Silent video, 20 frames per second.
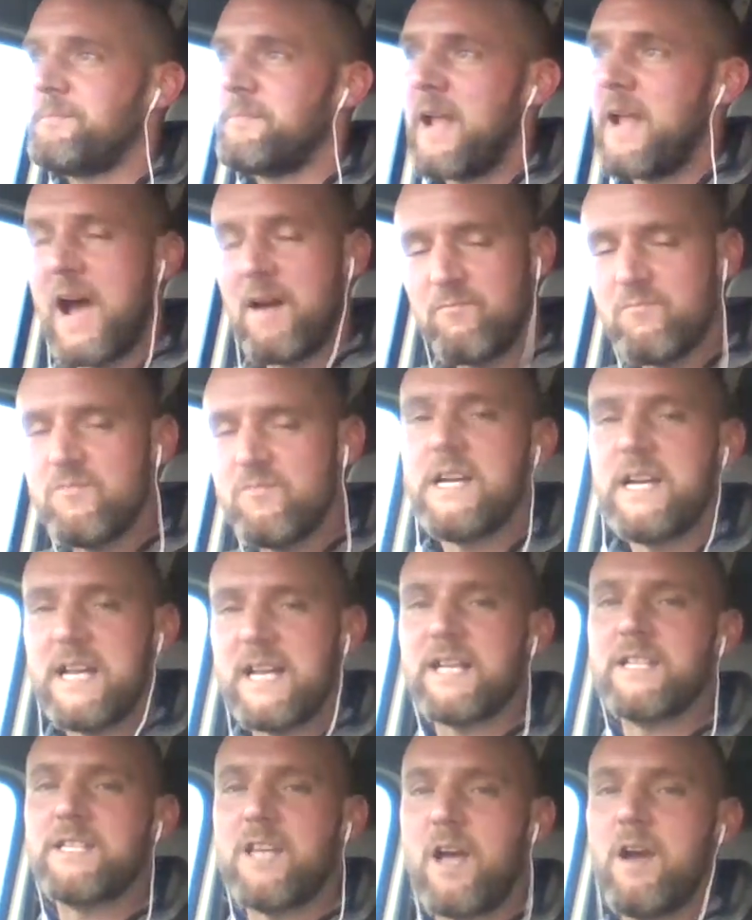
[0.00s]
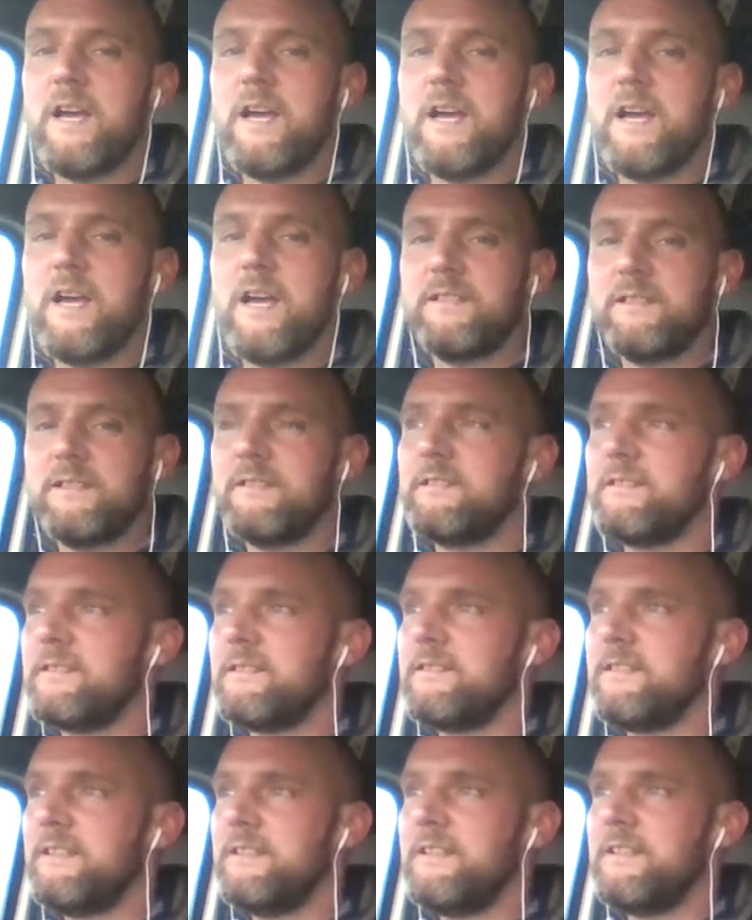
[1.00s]
I'm really excited,
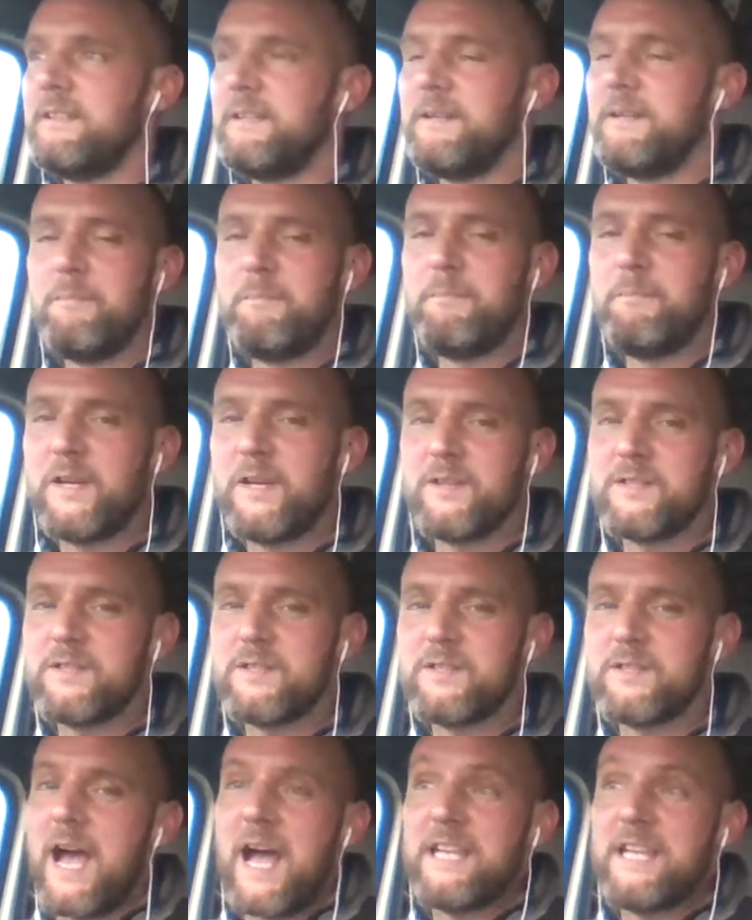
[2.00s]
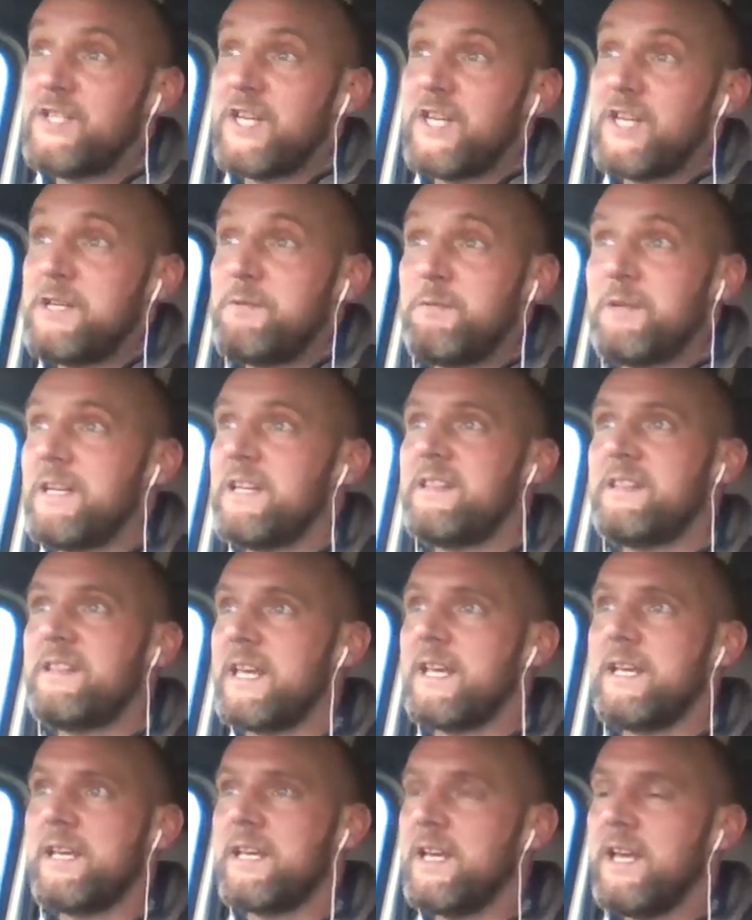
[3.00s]
because I genuinely
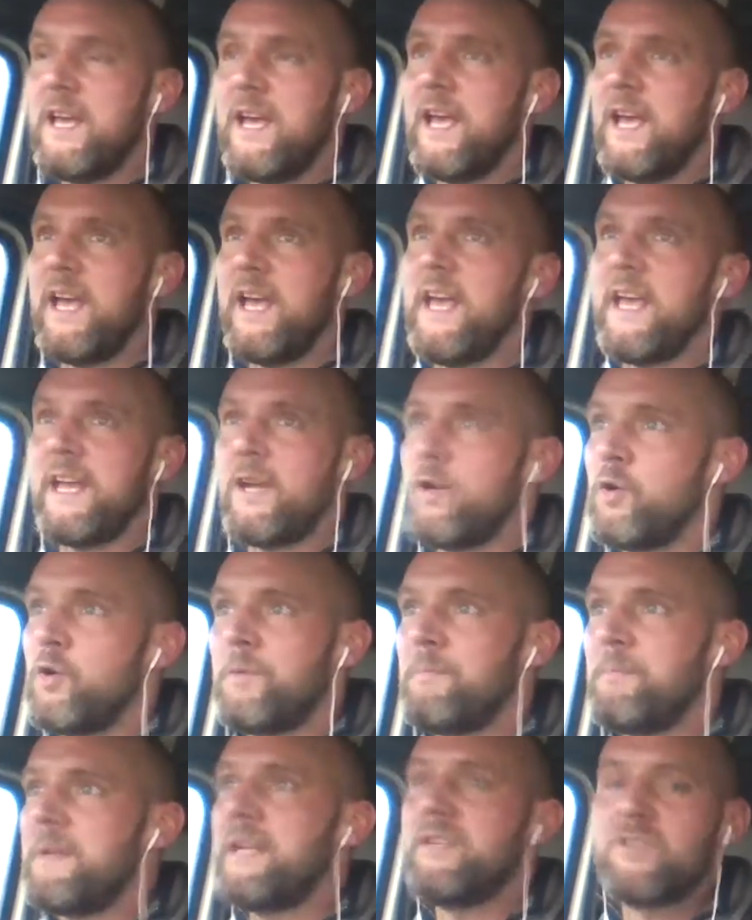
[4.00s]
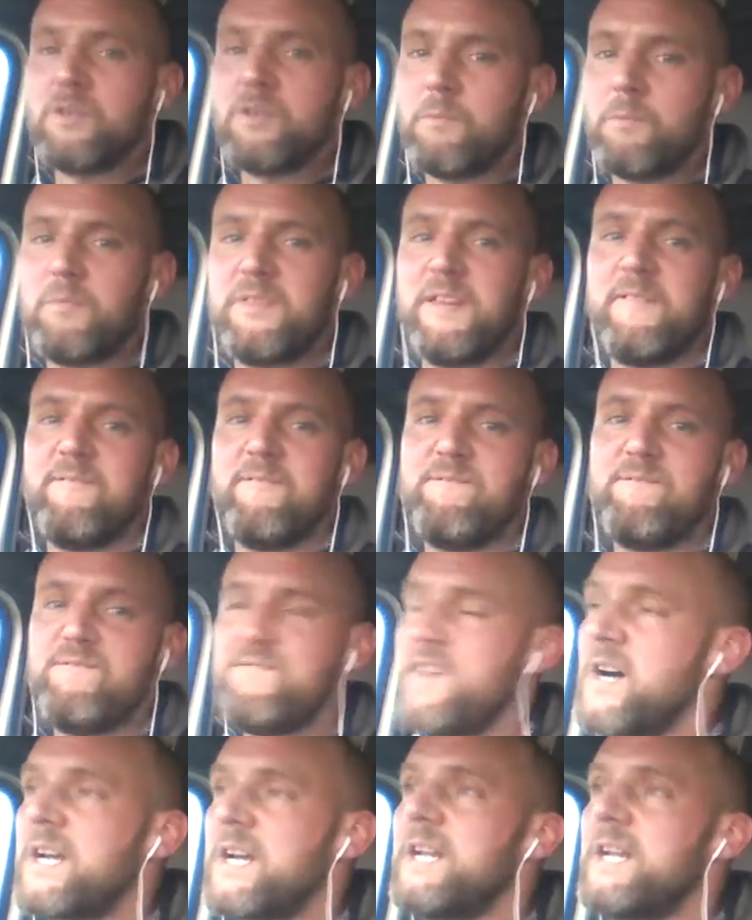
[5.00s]
think it could mean something
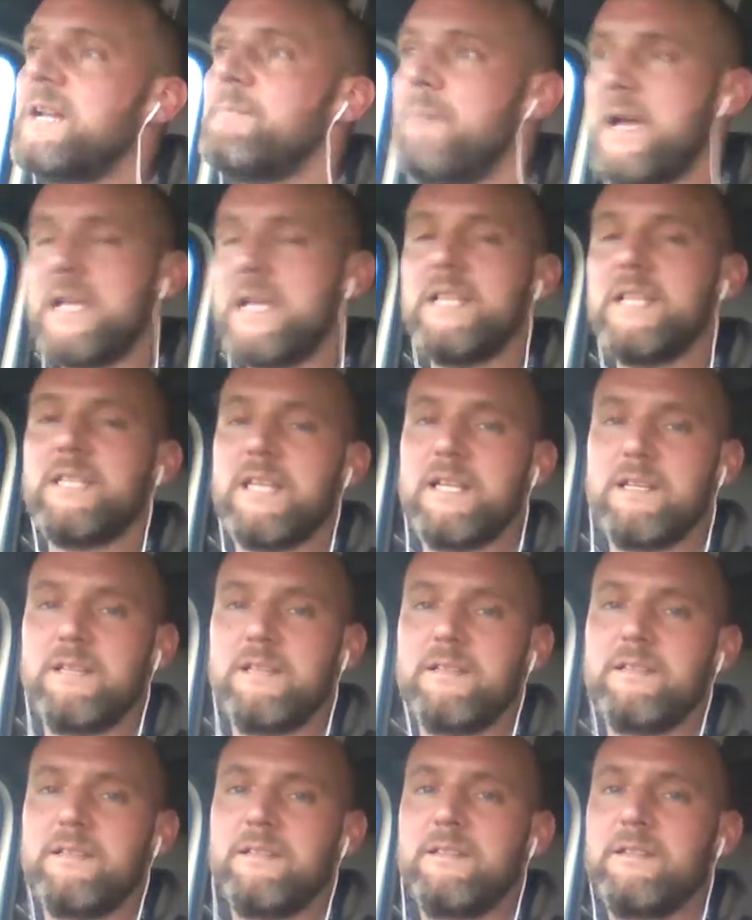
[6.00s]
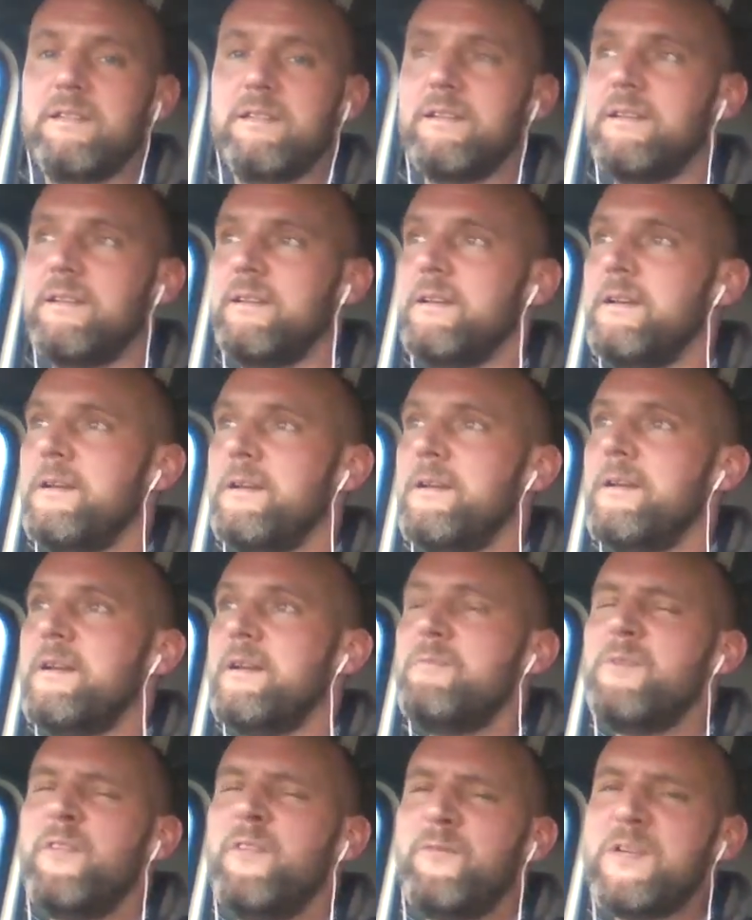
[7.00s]
fucking amazing.
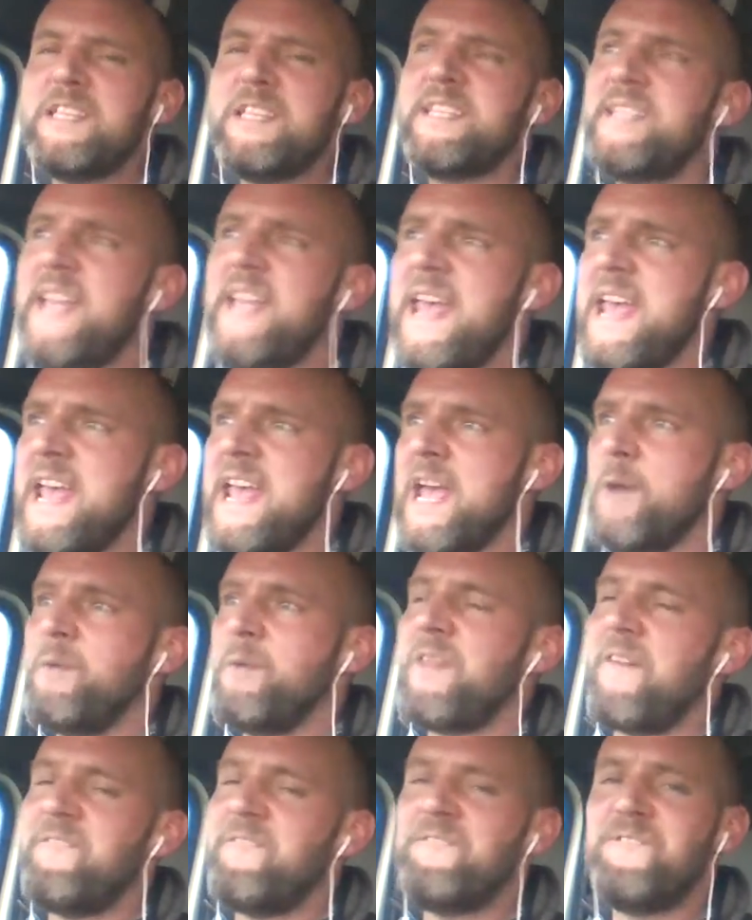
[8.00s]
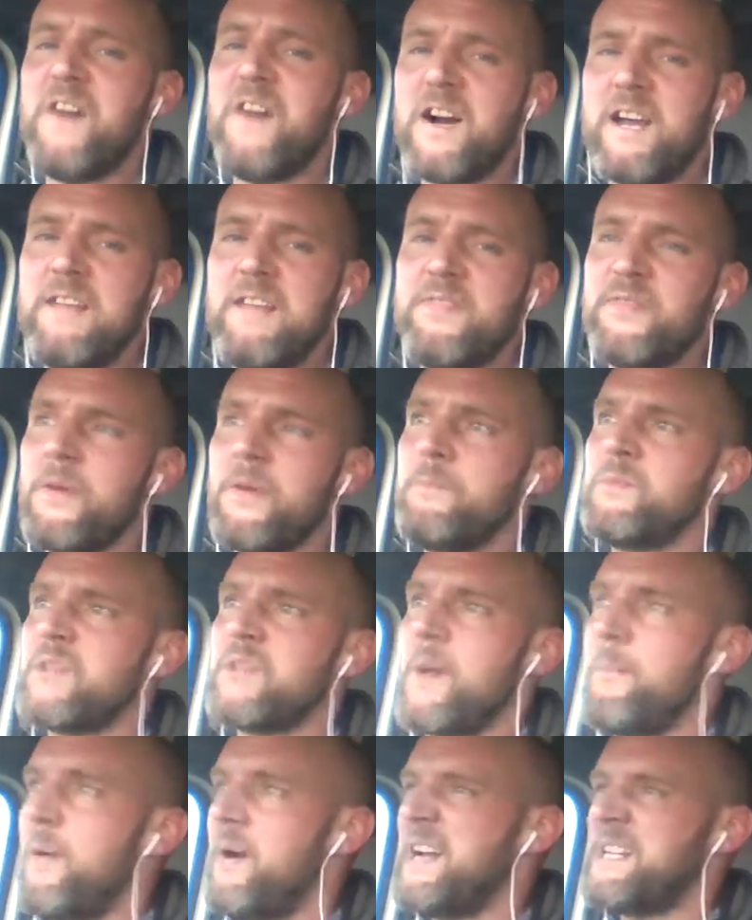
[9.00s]
If we sit here with our fucking thumbs
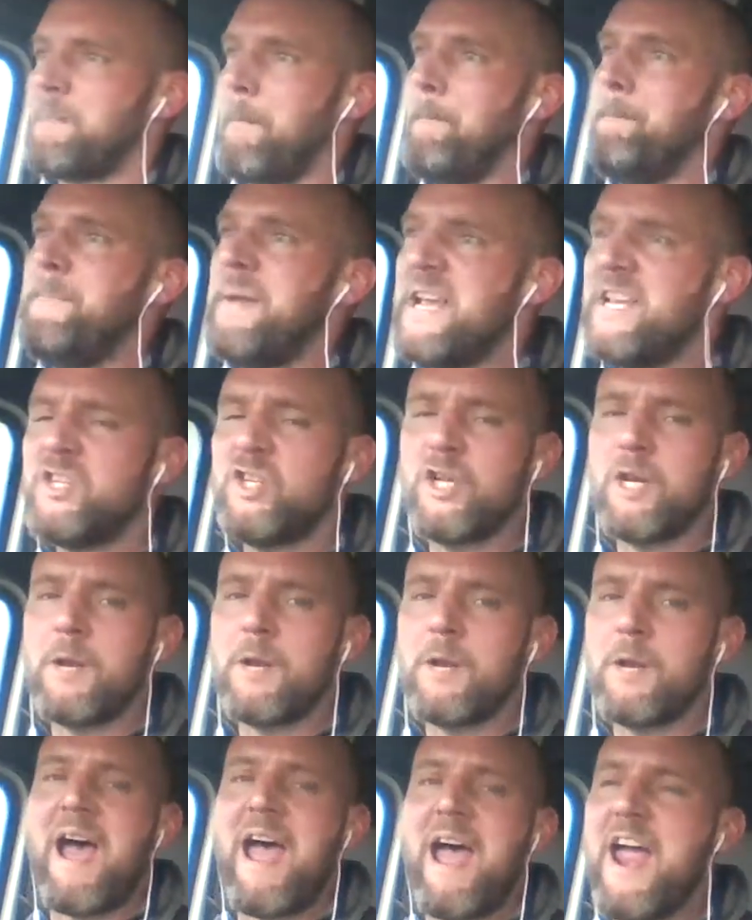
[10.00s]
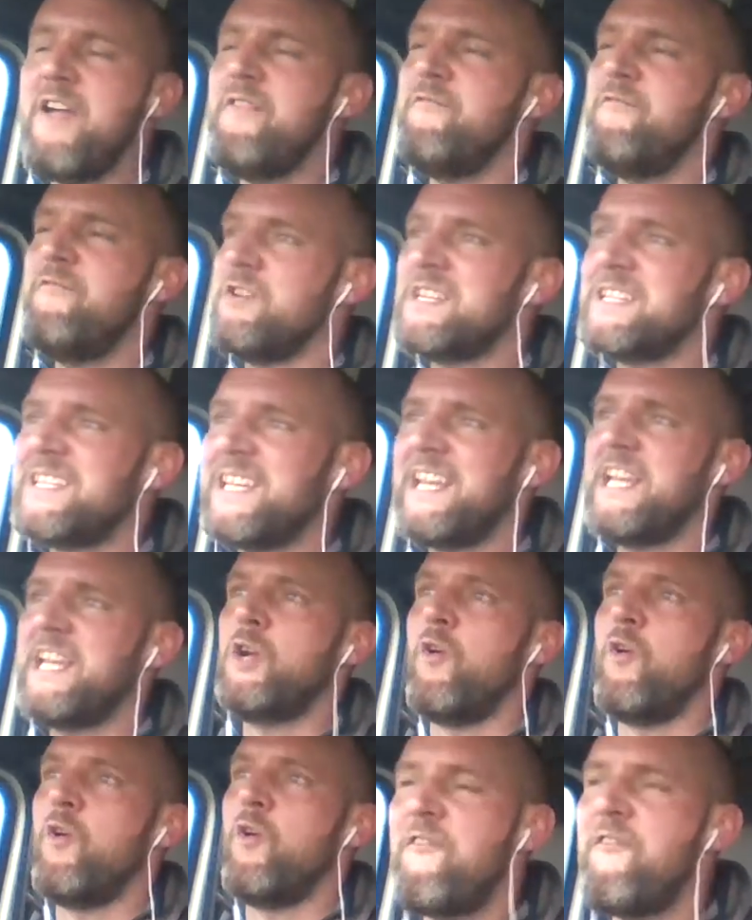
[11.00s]
up our ass bitching about every
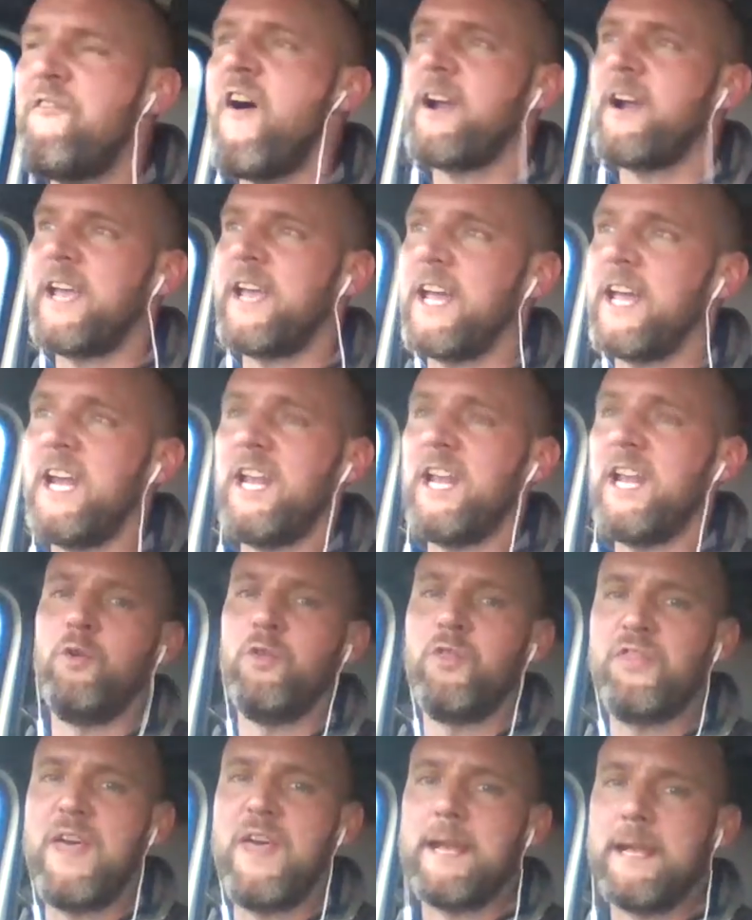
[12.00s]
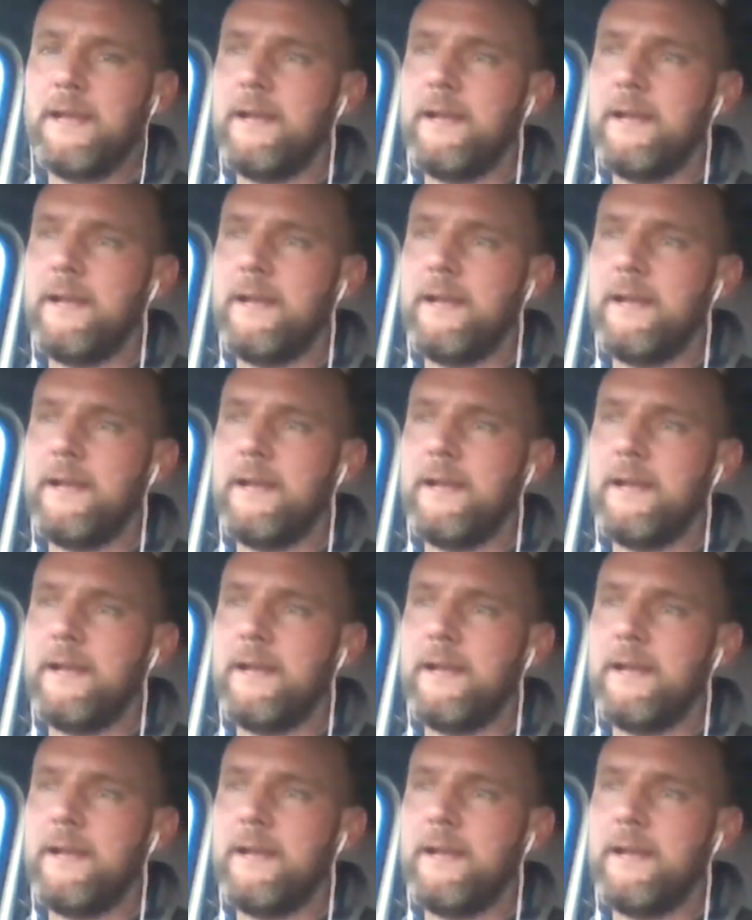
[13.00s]
single fucking little thing,